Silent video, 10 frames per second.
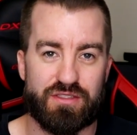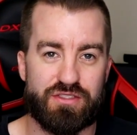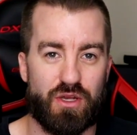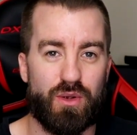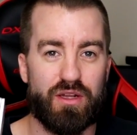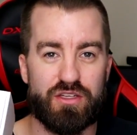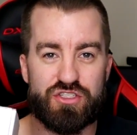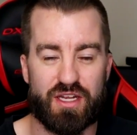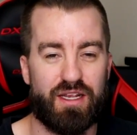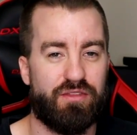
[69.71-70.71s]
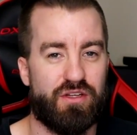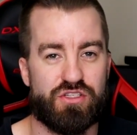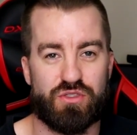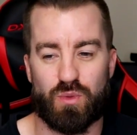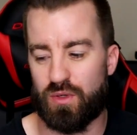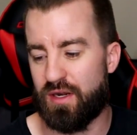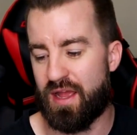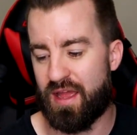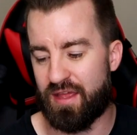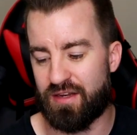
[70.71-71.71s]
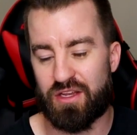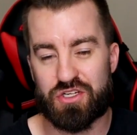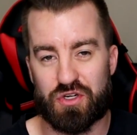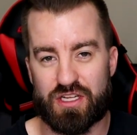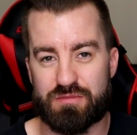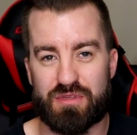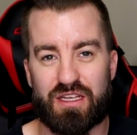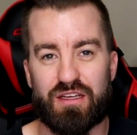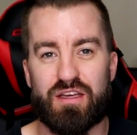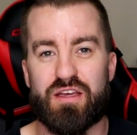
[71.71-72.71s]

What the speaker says: So check out their store, and trust me,